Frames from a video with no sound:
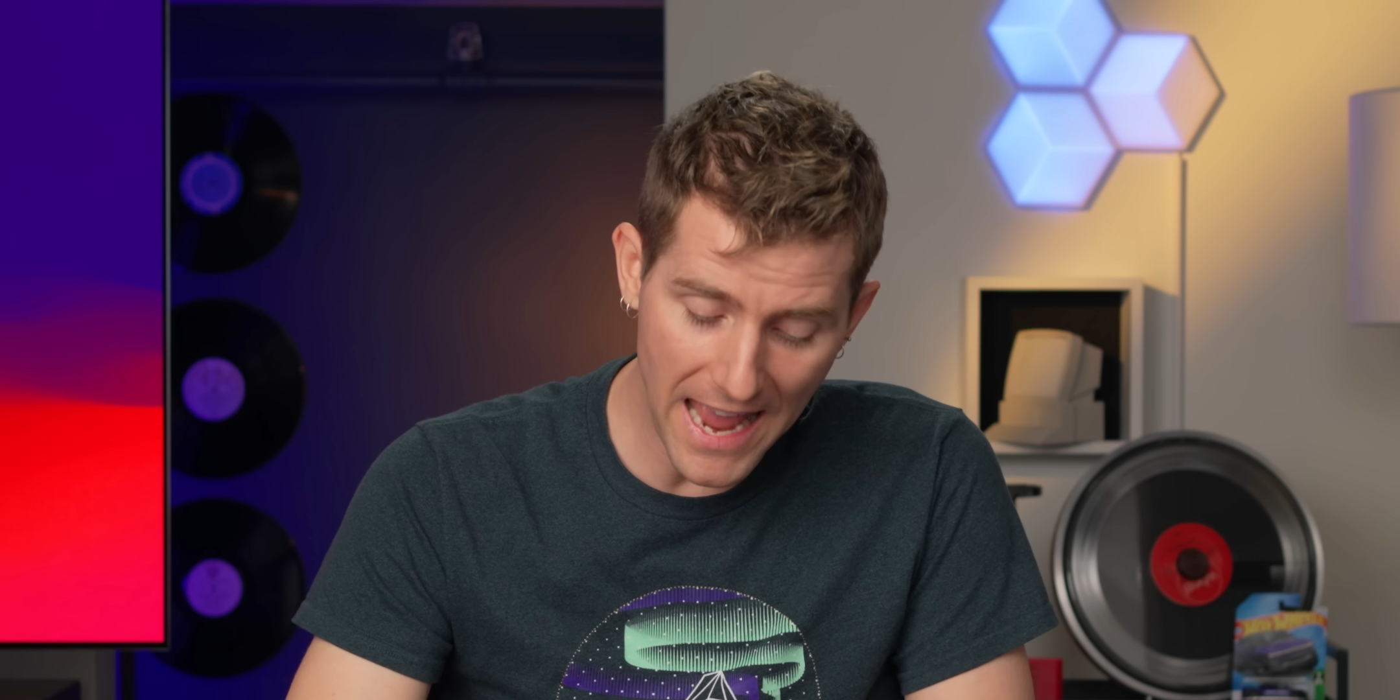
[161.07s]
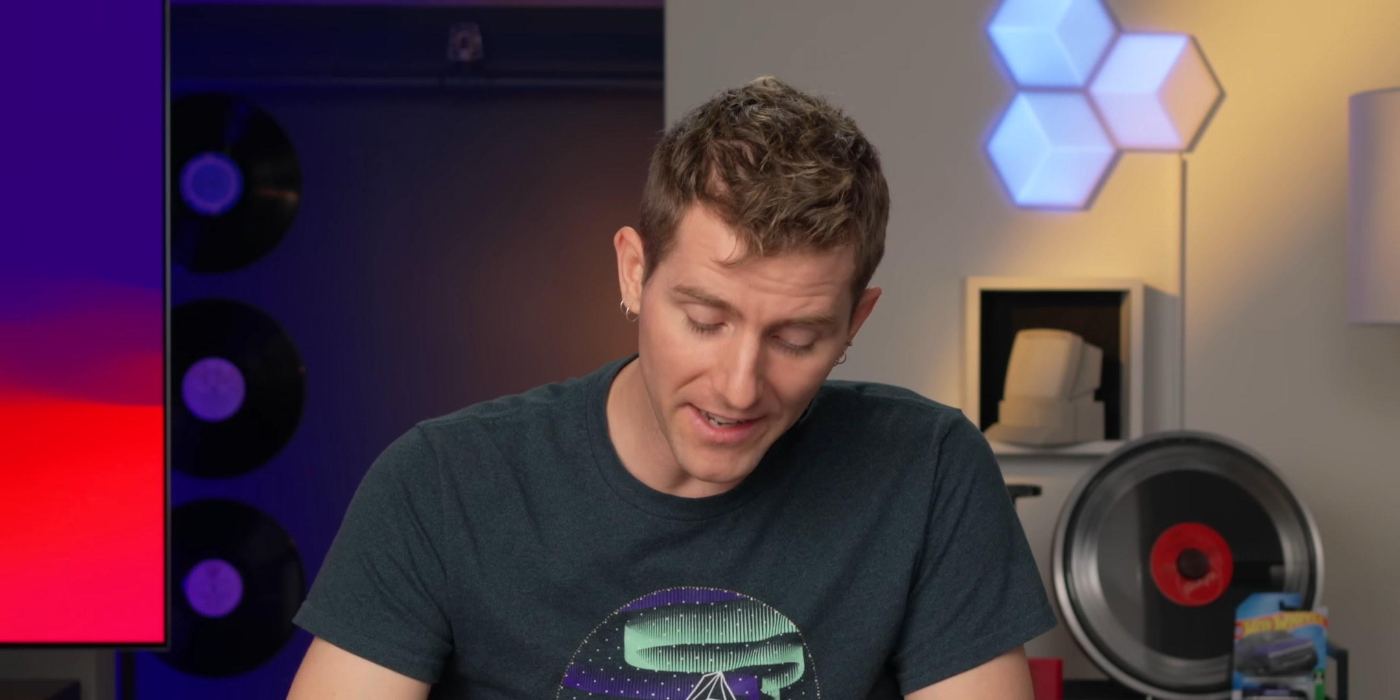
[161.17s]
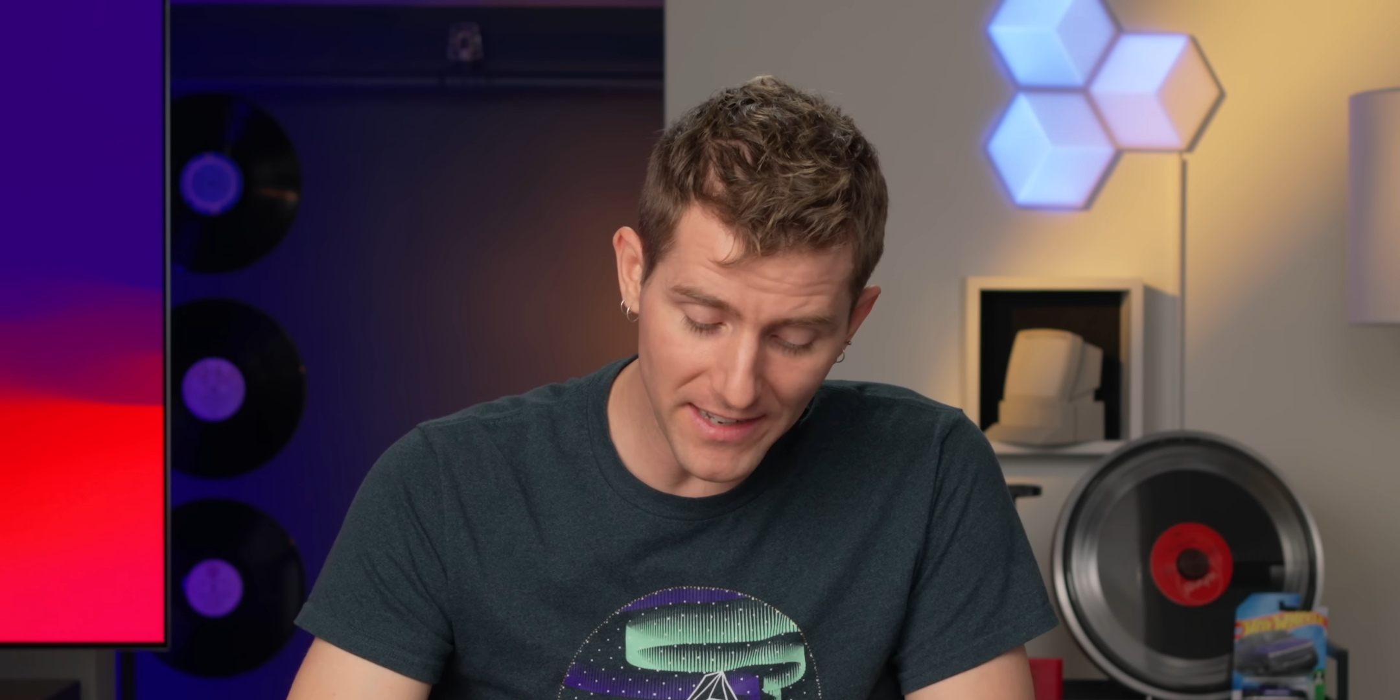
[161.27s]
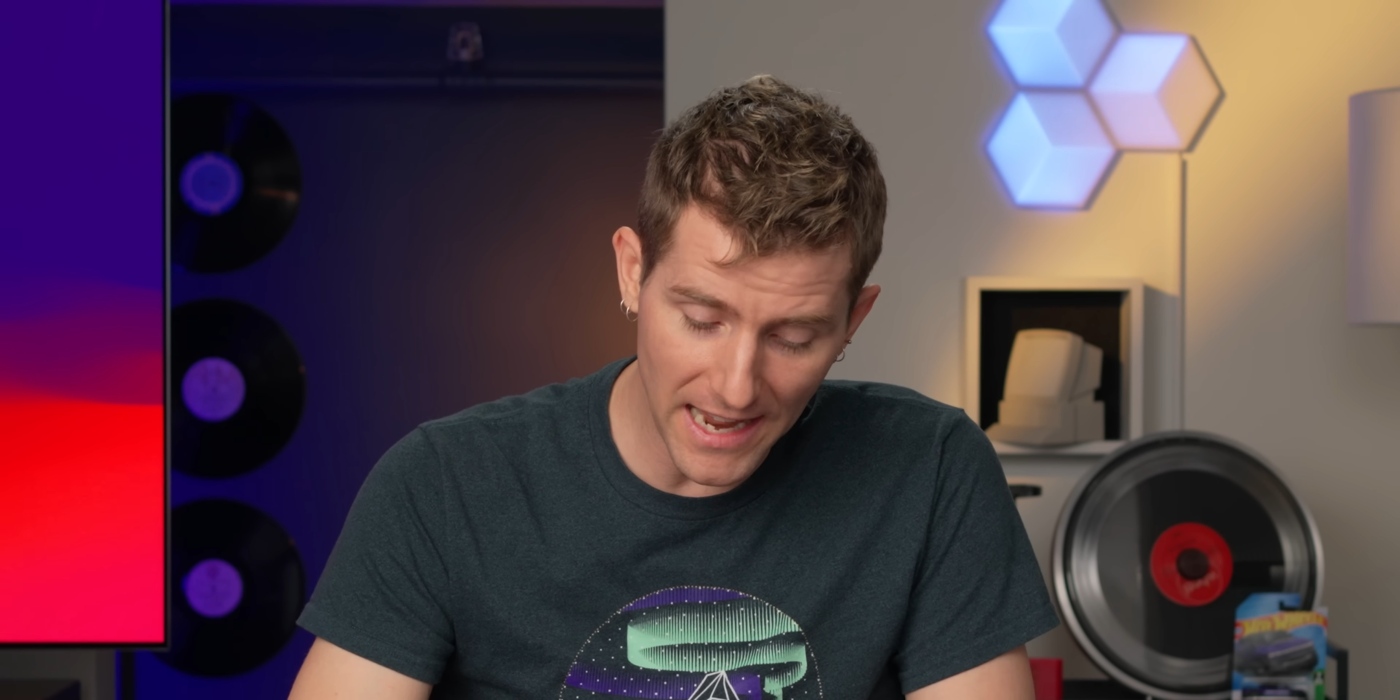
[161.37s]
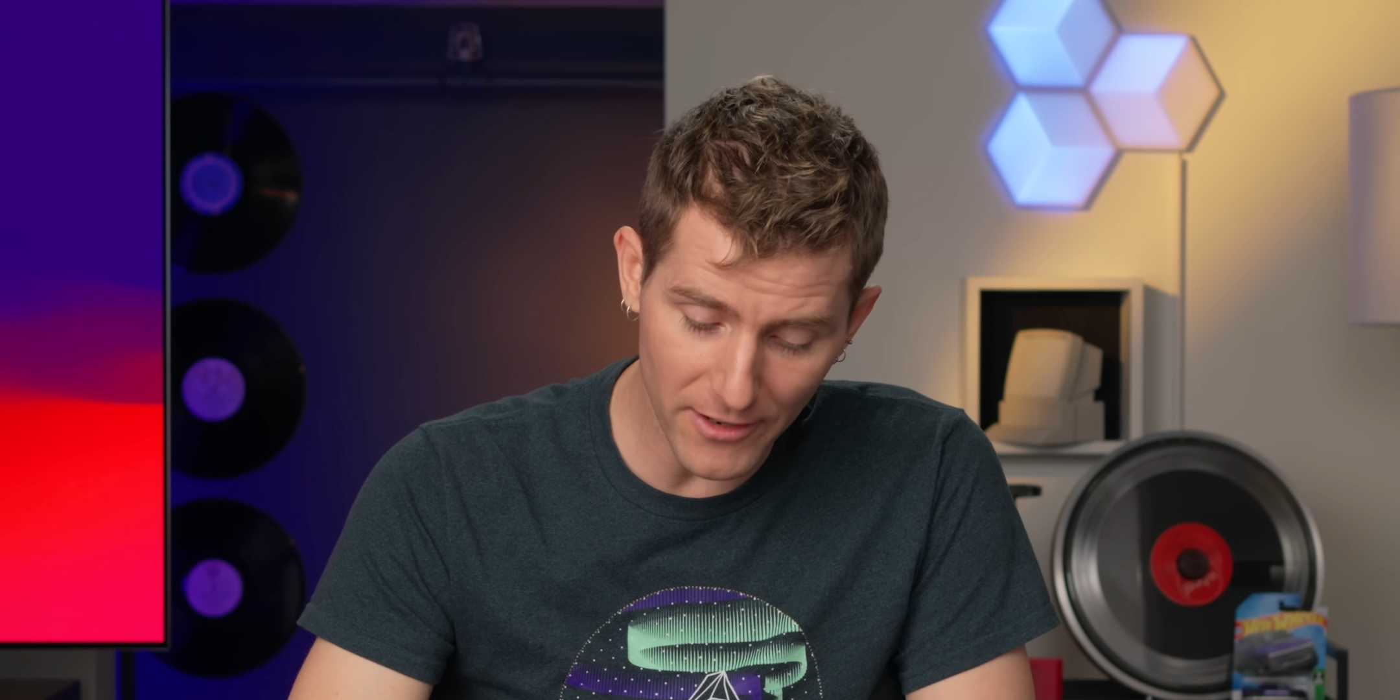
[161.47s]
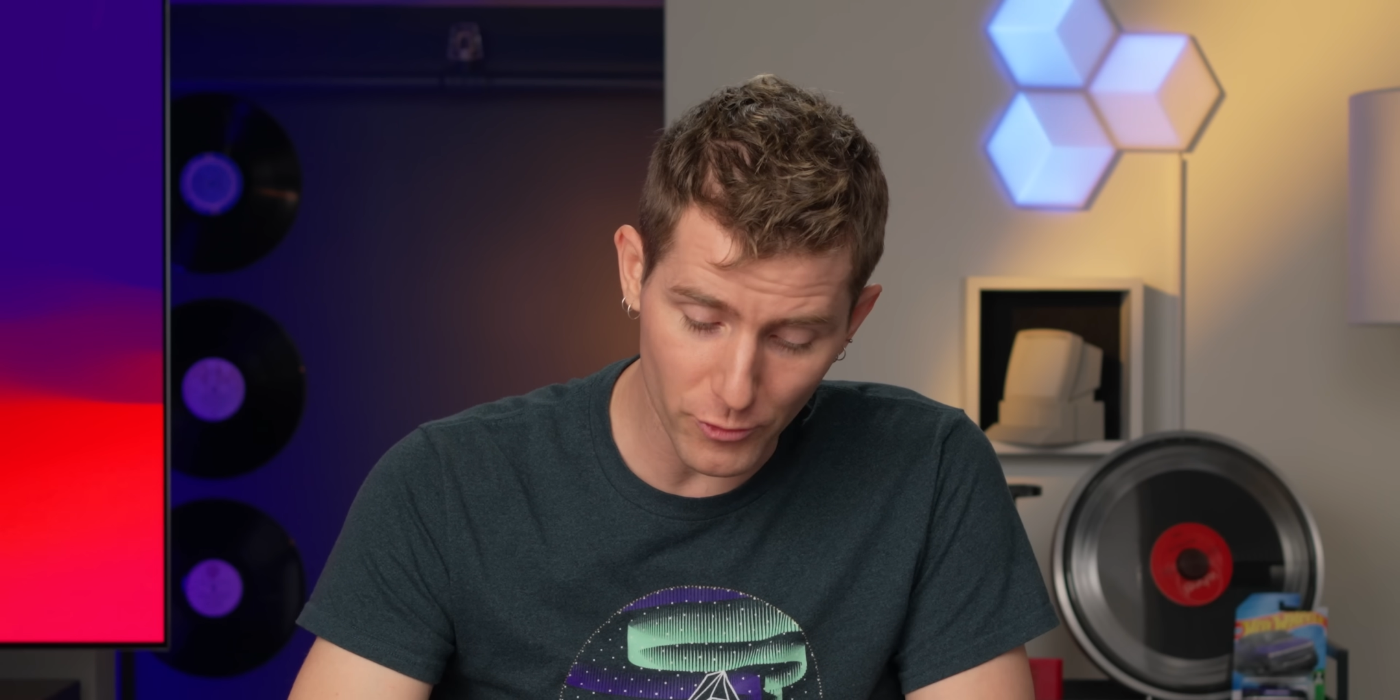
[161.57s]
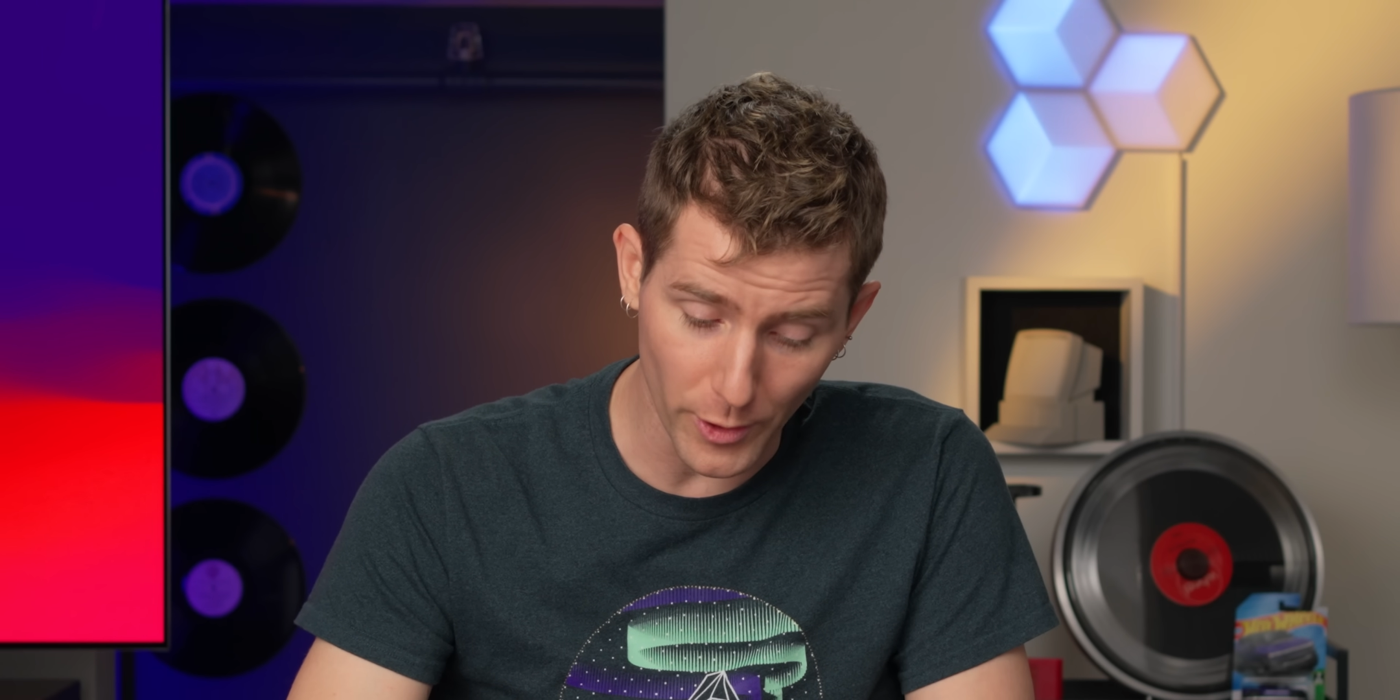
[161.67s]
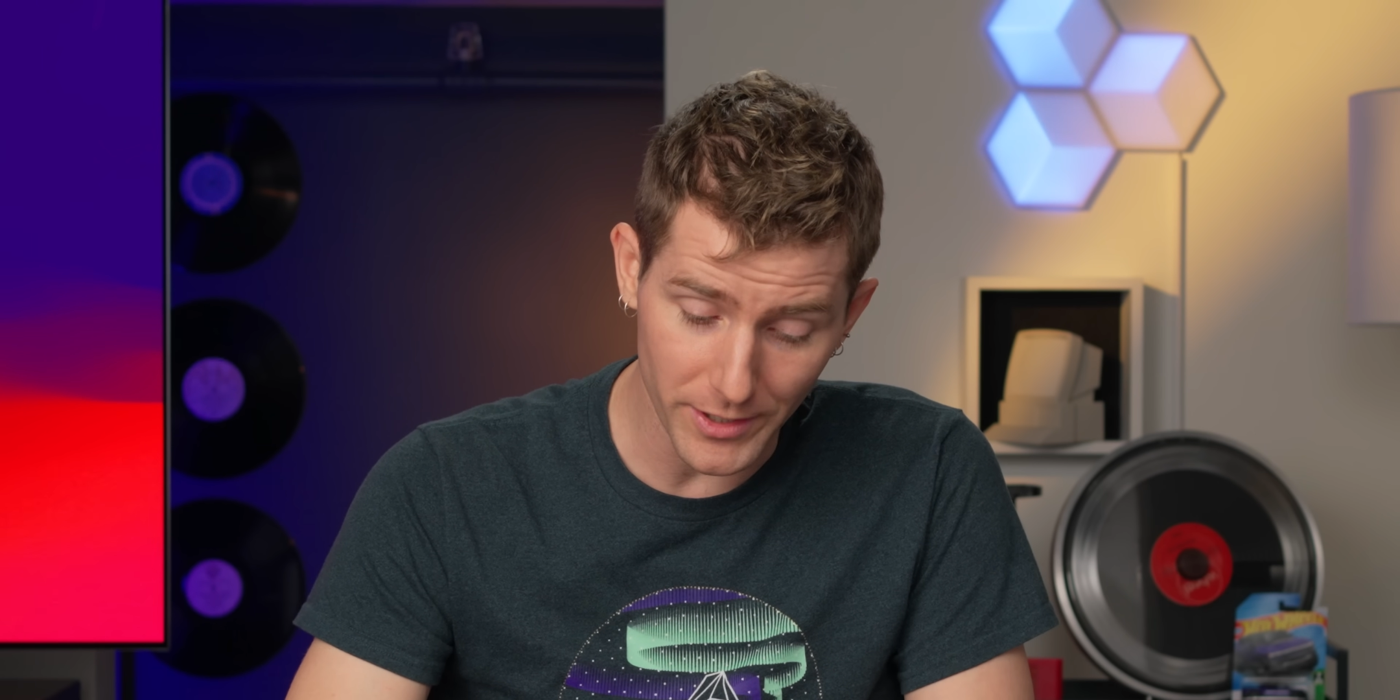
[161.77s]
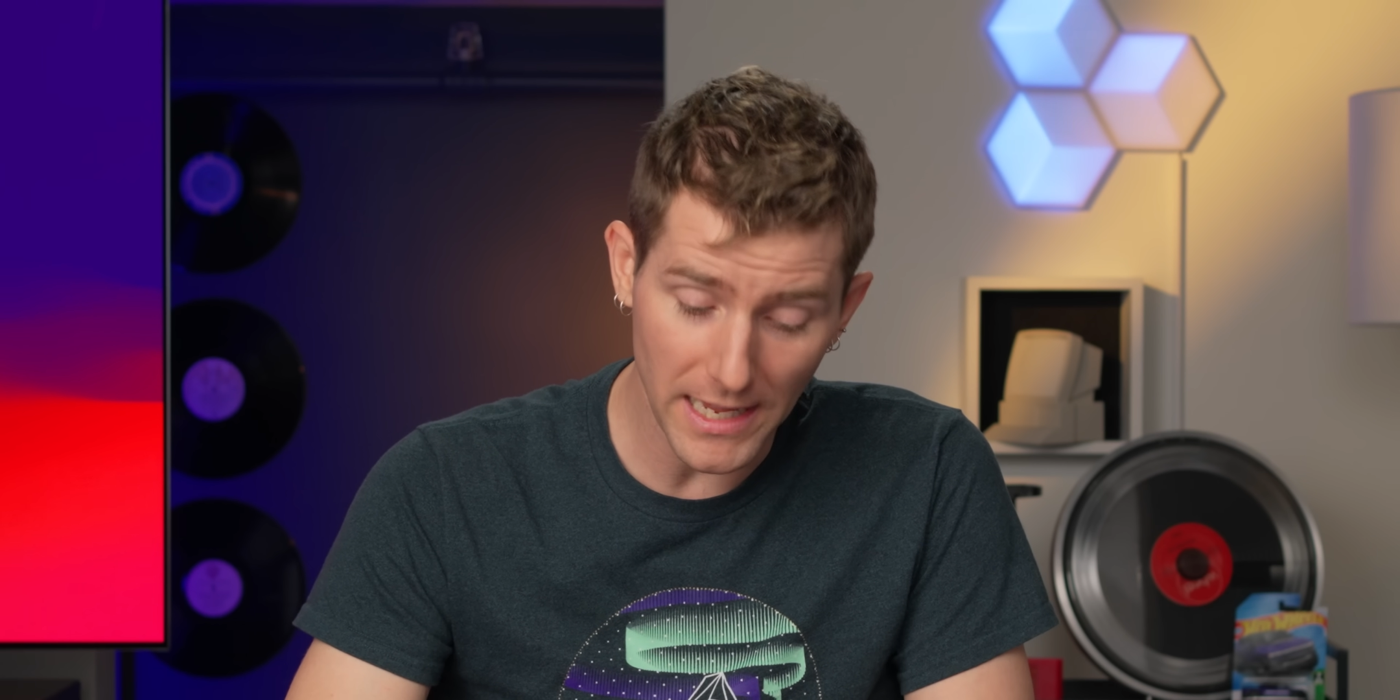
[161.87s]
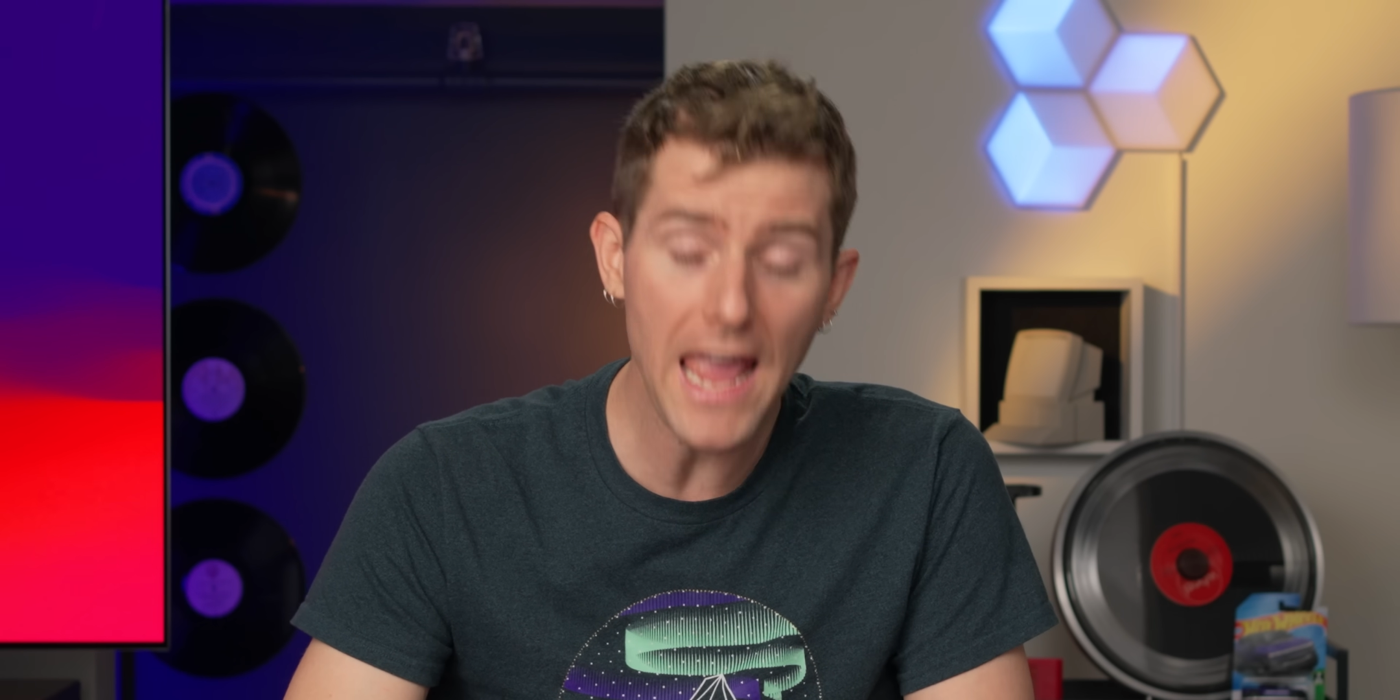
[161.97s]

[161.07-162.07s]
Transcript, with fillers: and Android,